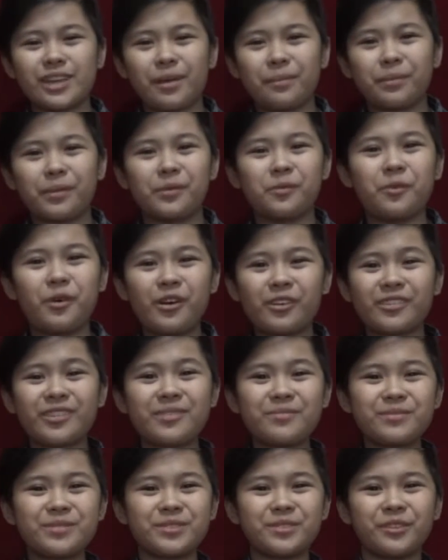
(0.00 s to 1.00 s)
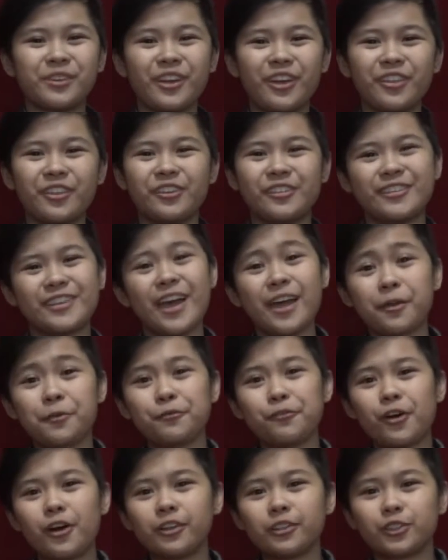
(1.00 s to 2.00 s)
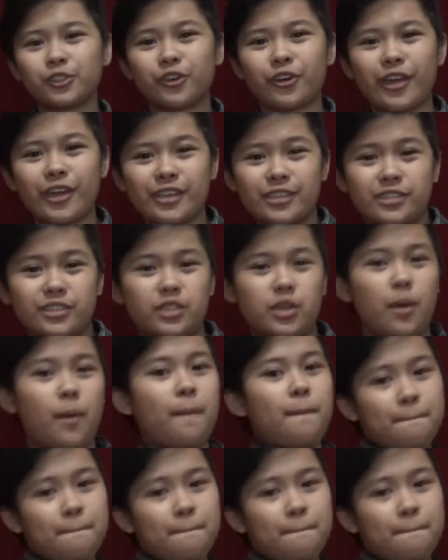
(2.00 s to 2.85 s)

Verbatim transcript: up, and welcome to another Jack of All Trades.